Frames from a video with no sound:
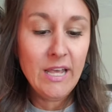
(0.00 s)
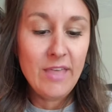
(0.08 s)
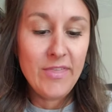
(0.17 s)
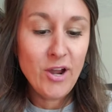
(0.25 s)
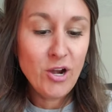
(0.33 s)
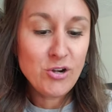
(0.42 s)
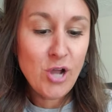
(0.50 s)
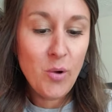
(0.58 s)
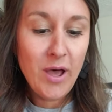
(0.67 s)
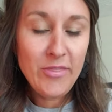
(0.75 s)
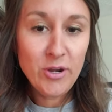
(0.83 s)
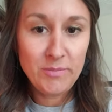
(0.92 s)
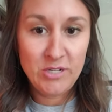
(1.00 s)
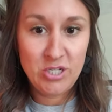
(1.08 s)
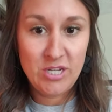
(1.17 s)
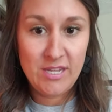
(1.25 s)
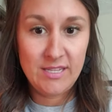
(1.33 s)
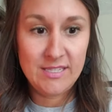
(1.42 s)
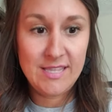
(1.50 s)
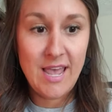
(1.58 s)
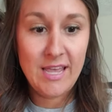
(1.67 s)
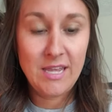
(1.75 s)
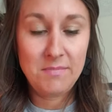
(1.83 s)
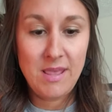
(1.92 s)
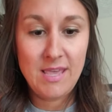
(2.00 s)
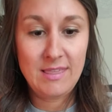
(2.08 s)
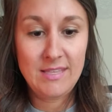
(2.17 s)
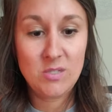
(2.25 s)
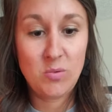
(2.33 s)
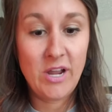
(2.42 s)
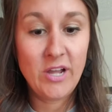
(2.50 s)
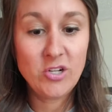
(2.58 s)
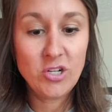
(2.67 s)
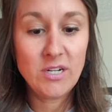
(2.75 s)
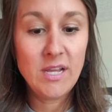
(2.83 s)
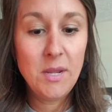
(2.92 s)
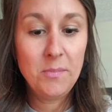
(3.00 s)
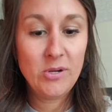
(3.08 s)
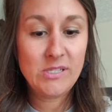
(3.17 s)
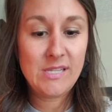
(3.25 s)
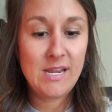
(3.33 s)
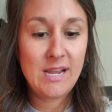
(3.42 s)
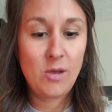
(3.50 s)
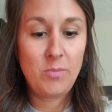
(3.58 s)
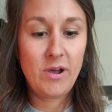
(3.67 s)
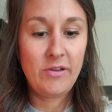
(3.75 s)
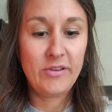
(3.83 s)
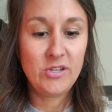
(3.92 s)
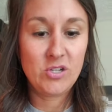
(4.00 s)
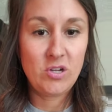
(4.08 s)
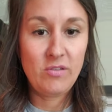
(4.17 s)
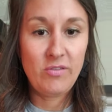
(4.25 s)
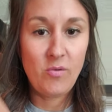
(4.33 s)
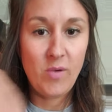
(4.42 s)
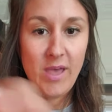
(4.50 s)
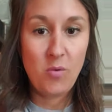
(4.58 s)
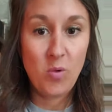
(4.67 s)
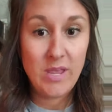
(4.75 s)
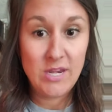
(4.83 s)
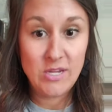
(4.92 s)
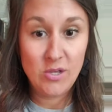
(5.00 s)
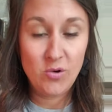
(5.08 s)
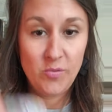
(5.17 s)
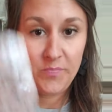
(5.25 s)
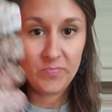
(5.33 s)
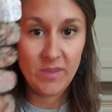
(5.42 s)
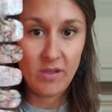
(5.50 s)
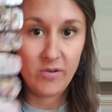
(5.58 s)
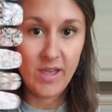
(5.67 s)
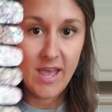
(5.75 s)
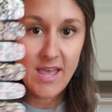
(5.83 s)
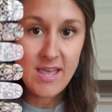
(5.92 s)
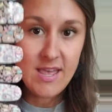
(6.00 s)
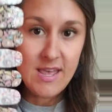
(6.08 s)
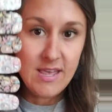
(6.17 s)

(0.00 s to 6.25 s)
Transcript: There are no other machines that can make this 100% nail polish the way we do, okay?